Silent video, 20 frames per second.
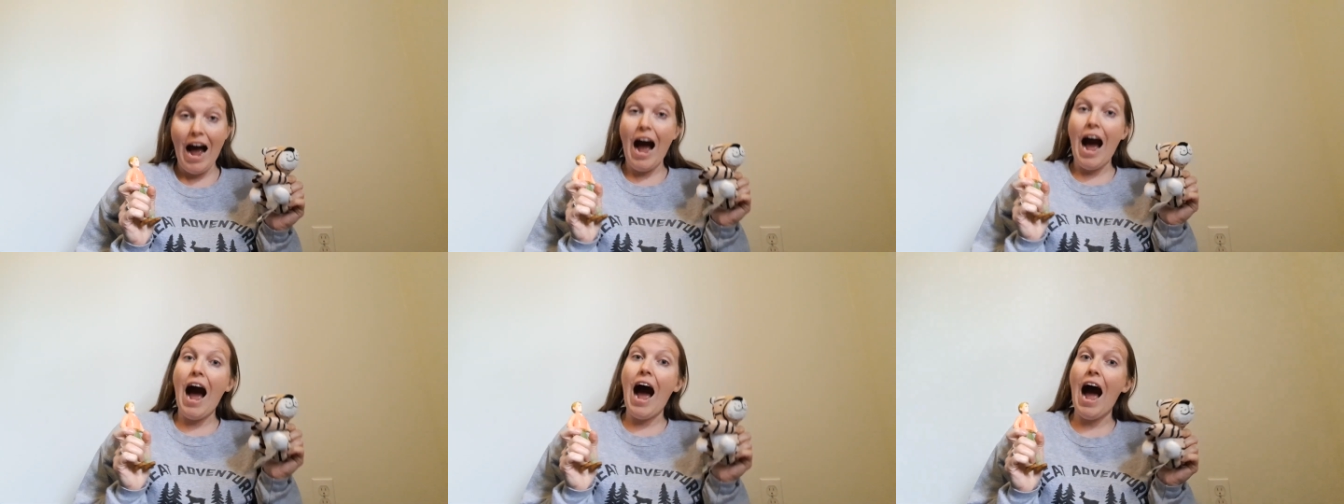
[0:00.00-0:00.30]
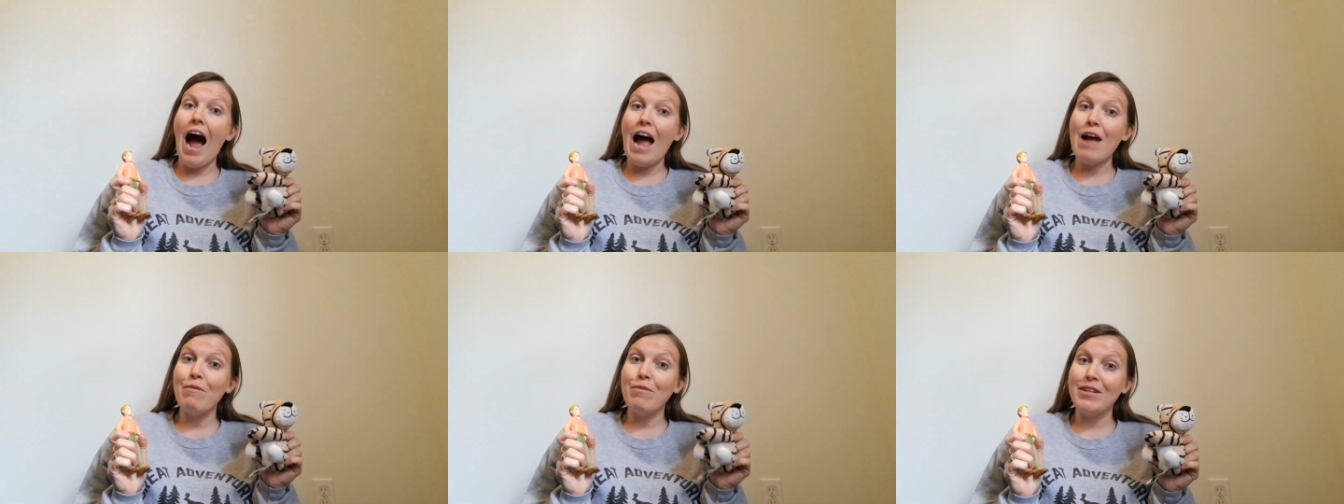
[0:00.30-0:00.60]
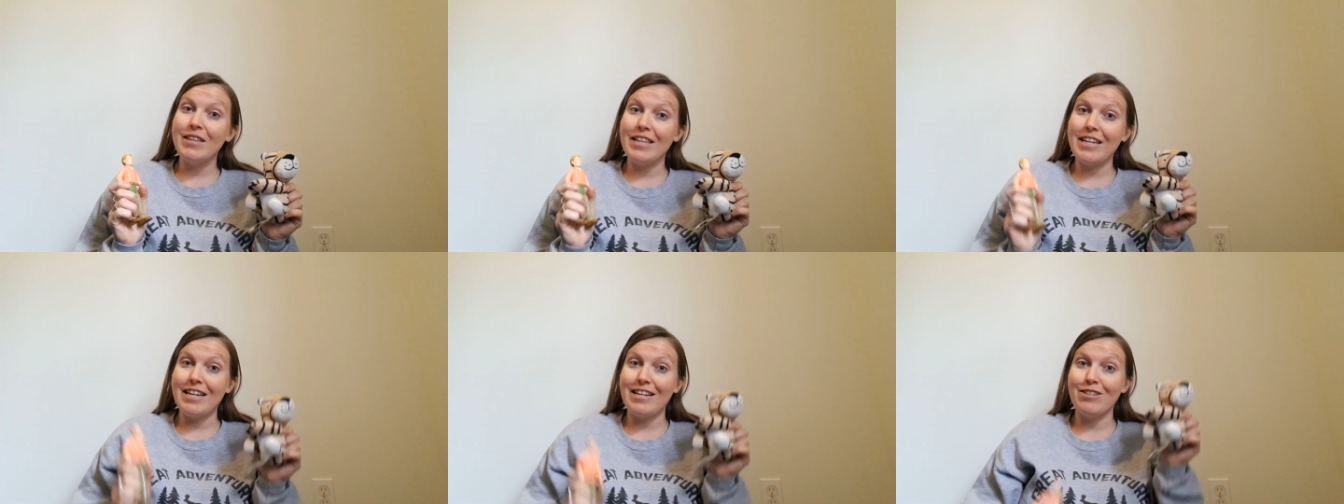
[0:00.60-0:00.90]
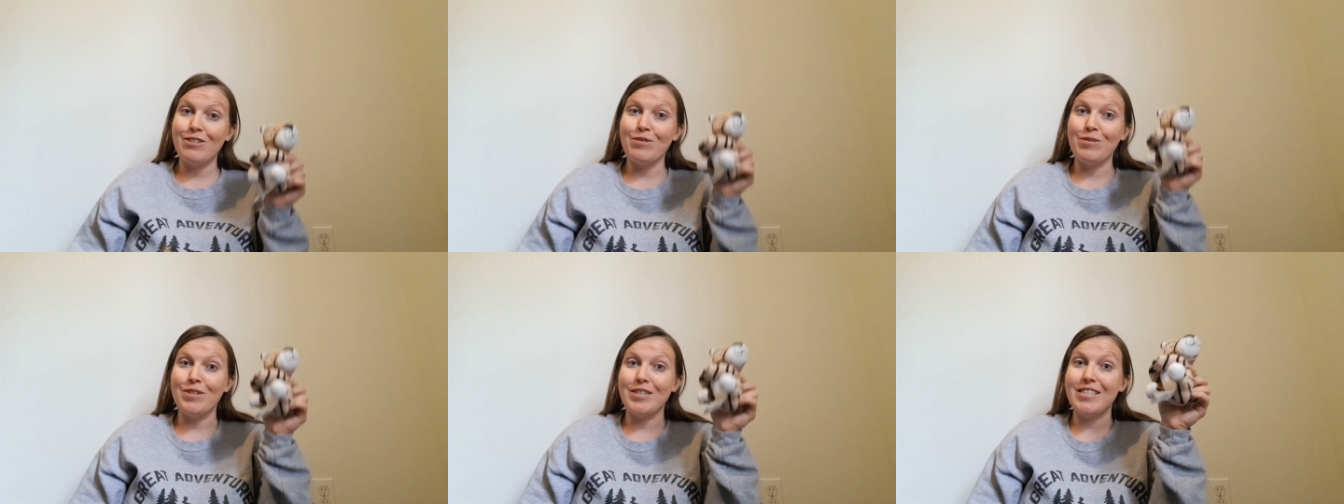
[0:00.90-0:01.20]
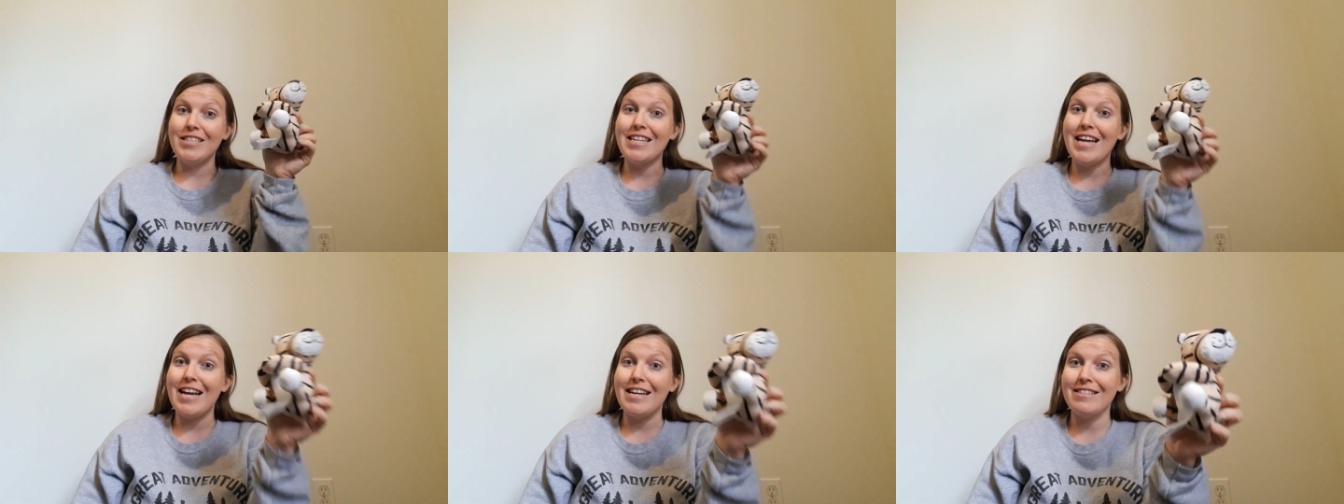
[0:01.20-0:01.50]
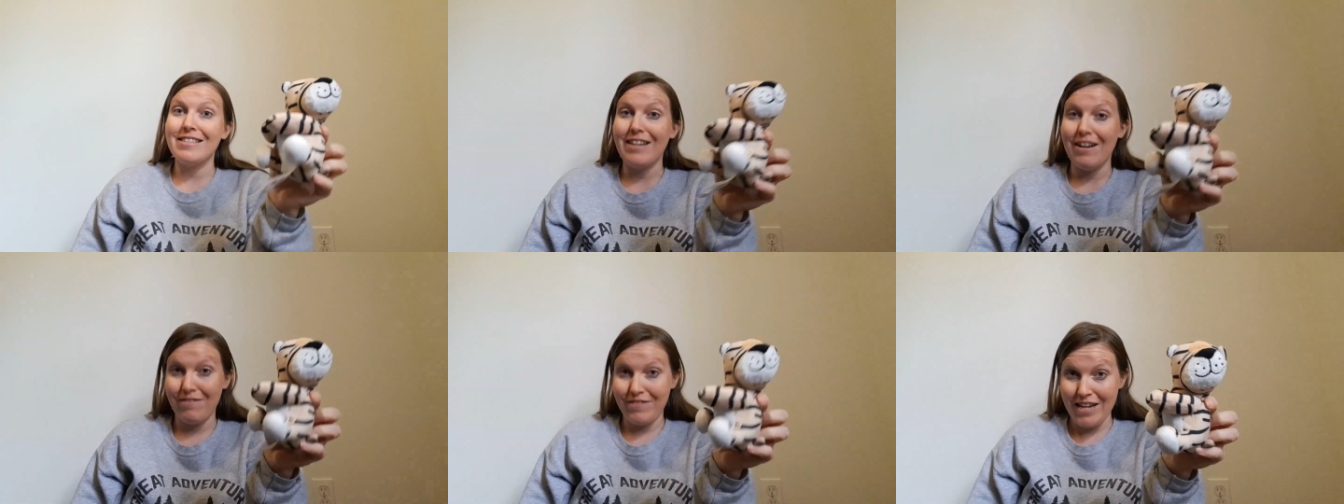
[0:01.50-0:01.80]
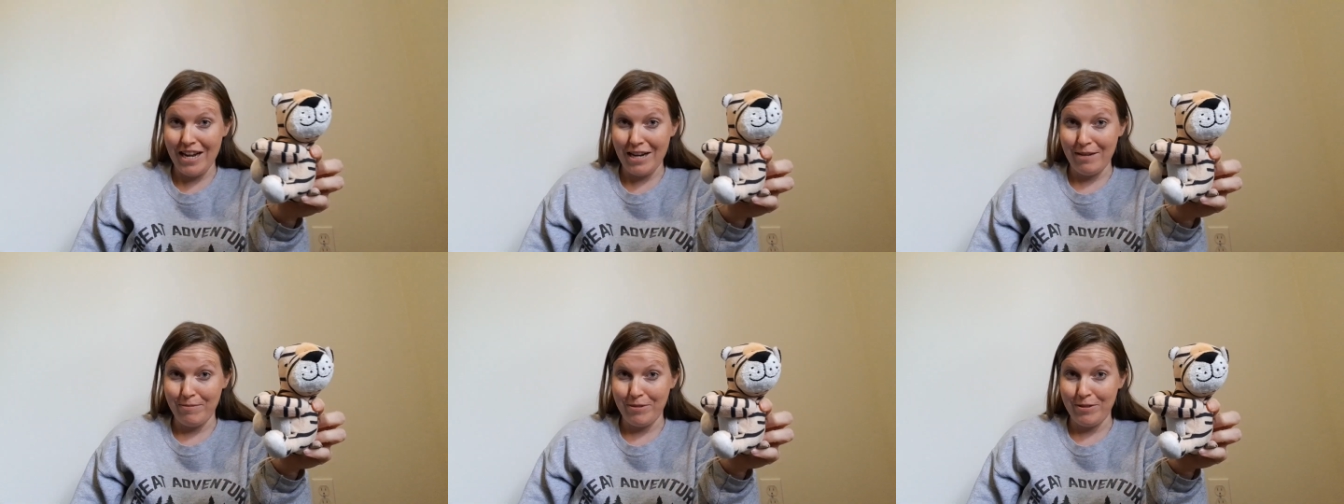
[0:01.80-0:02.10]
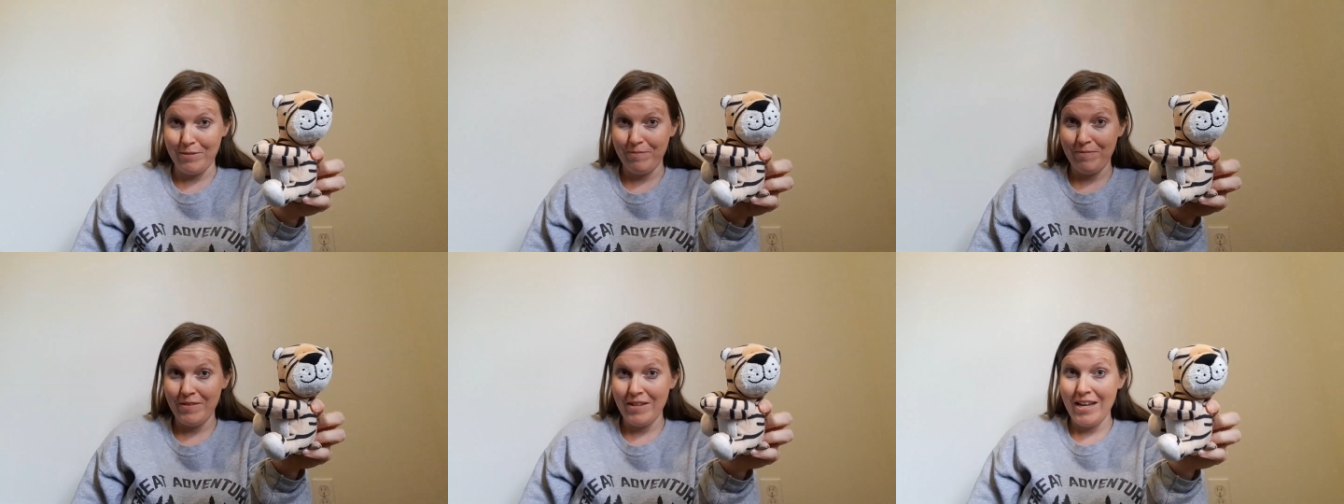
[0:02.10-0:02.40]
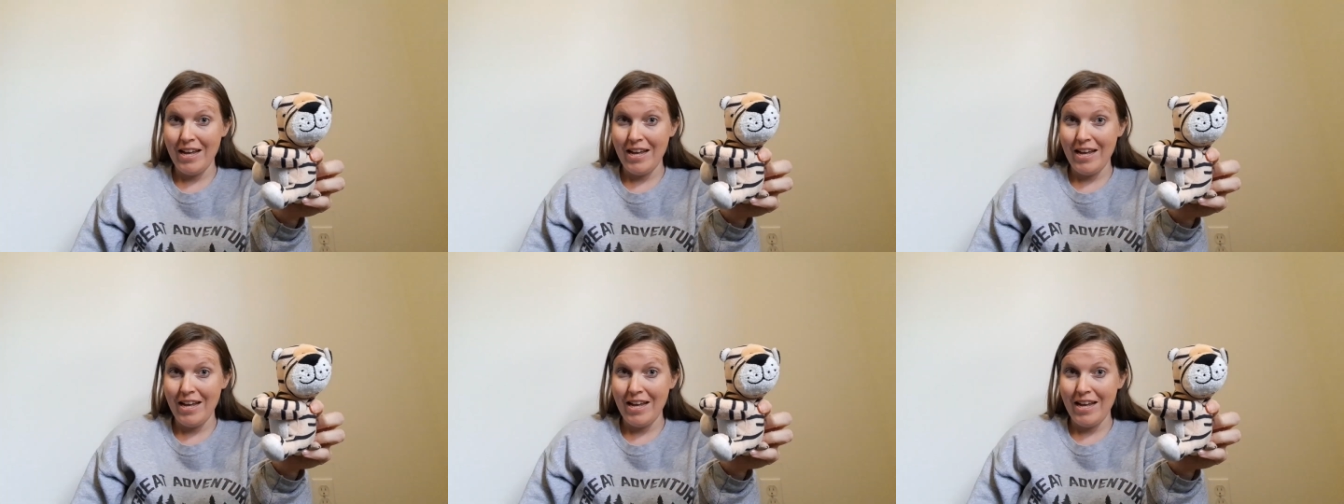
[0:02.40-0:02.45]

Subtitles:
I would lean towards a stuffed animal.